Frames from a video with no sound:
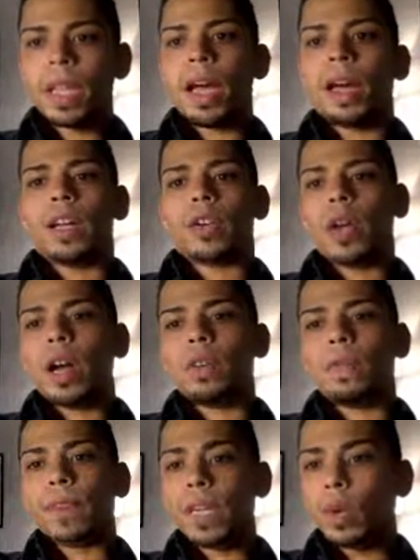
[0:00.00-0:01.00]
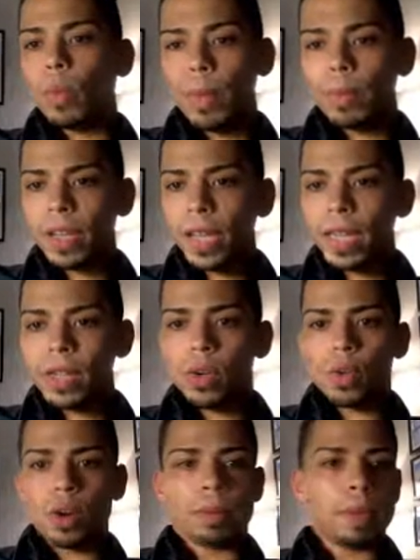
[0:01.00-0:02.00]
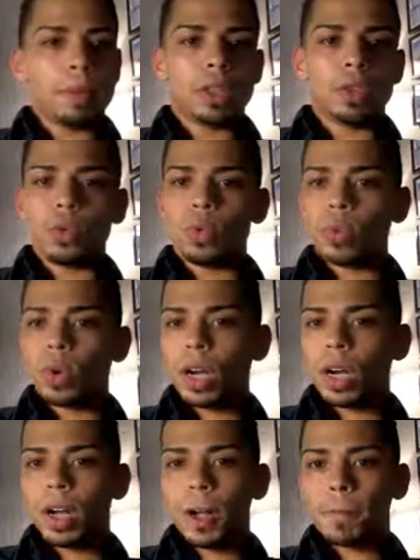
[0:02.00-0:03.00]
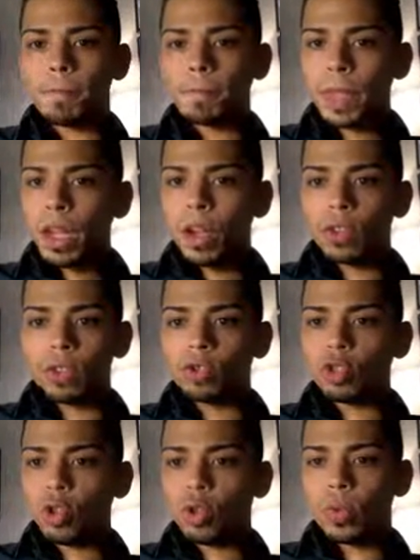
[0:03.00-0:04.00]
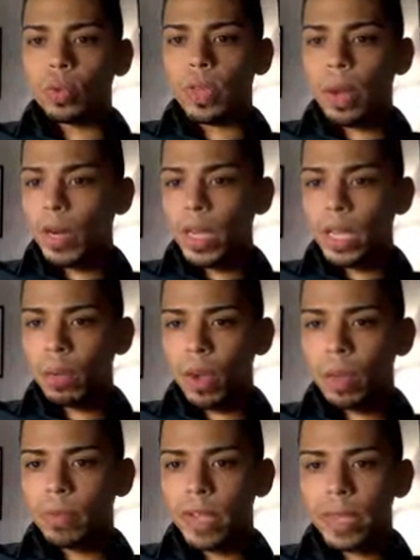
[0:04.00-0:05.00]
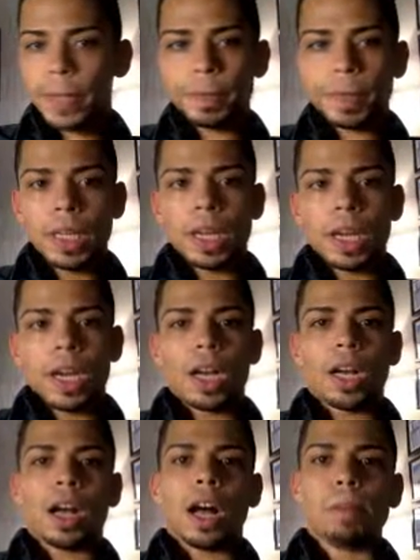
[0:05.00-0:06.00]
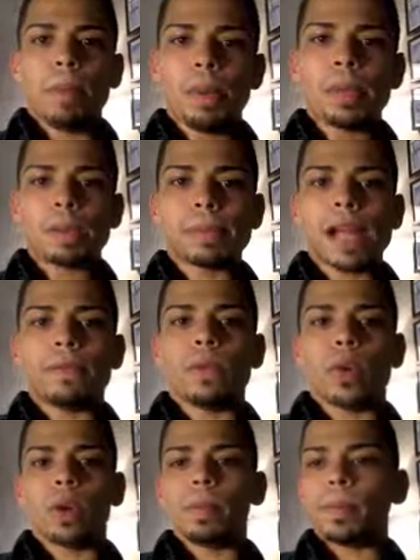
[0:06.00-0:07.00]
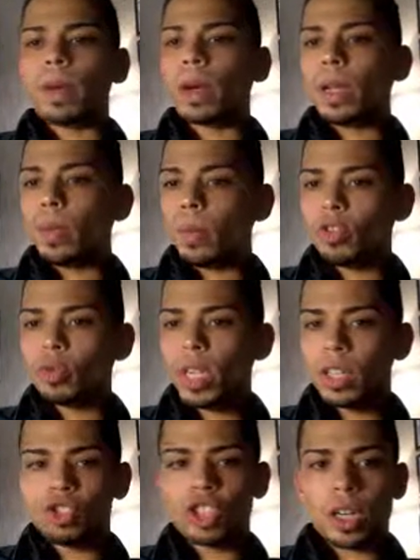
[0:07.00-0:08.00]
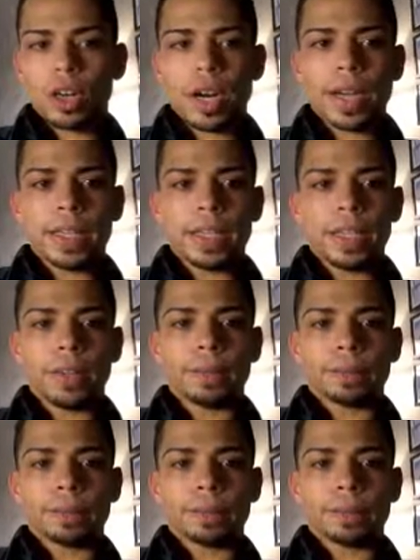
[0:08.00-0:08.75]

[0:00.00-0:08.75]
on a crowdfunding website, or maybe through a social networking website, a public platform in which we can share our idea.